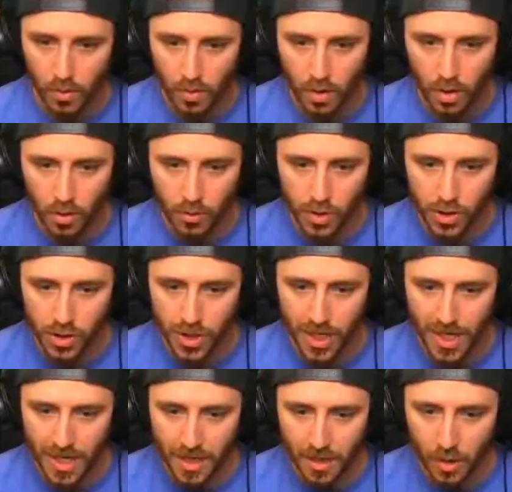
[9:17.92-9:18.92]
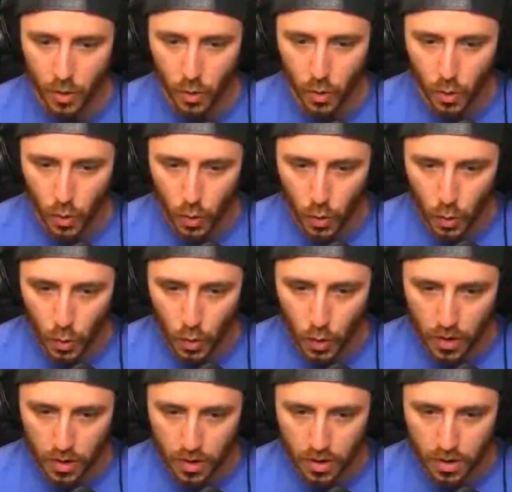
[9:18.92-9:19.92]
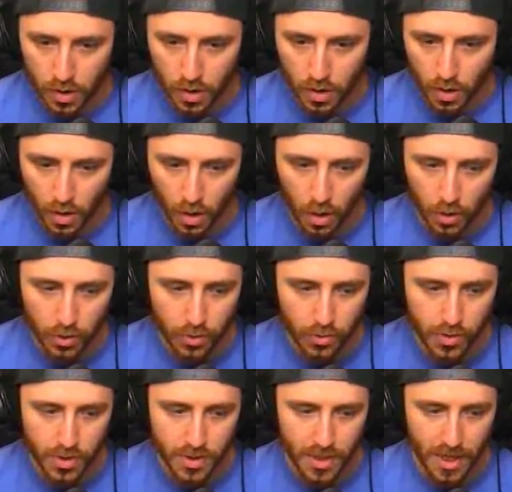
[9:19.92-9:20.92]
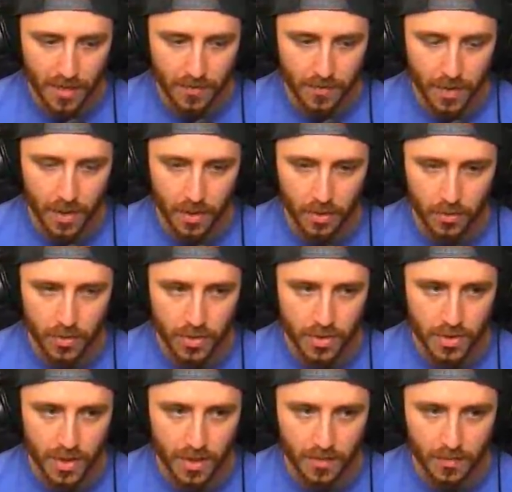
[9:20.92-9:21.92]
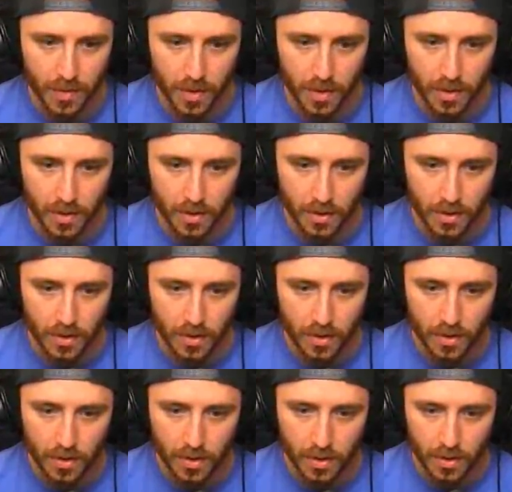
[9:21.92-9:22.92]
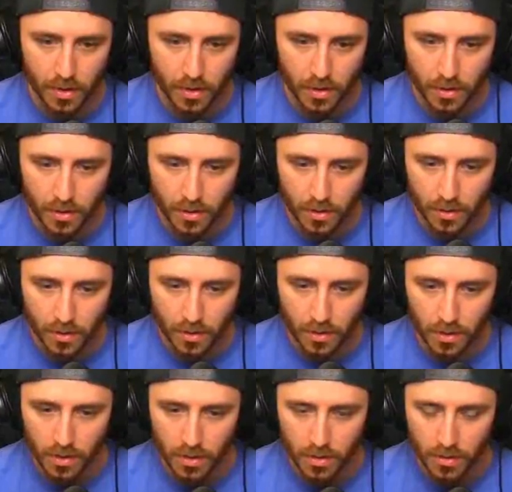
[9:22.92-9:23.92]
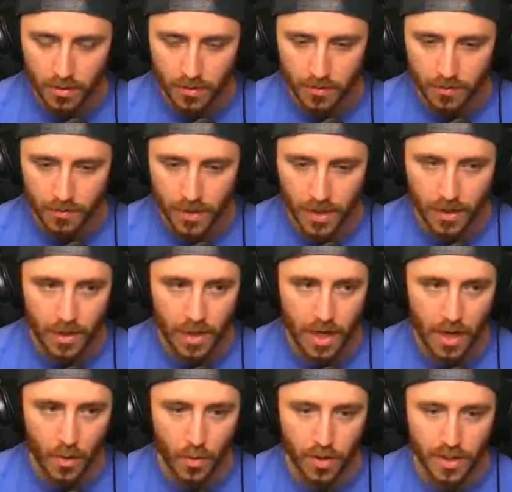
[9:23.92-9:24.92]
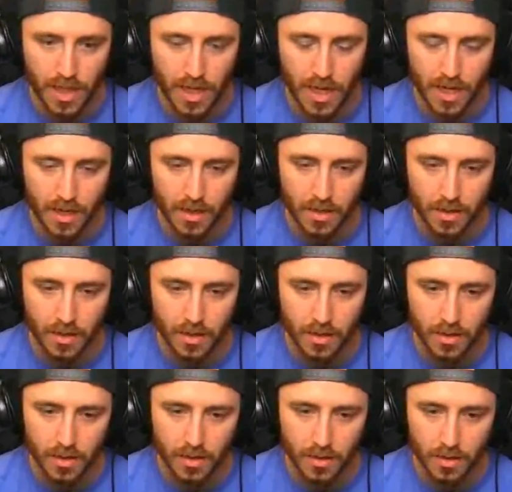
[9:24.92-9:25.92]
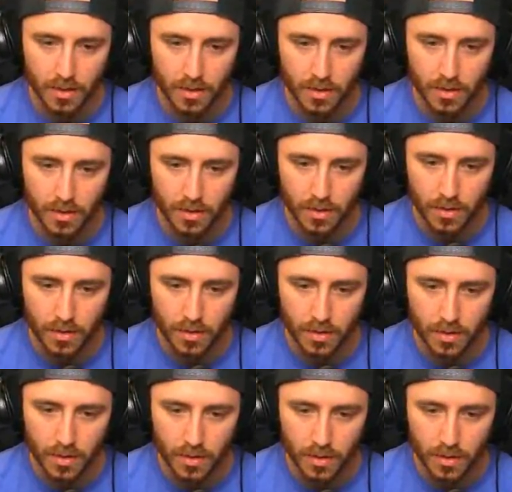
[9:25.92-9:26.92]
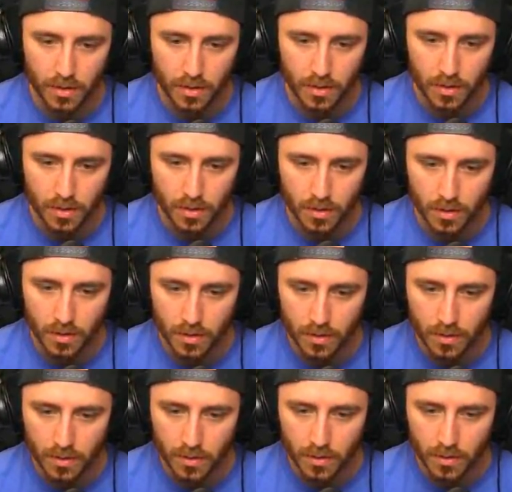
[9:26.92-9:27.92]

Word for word: oh shit! oh, you just saved me. You just saved me. Bird and I are about to rip the spawn right now. There, uh, one guy. I know. You guys just forced him out. You went too early.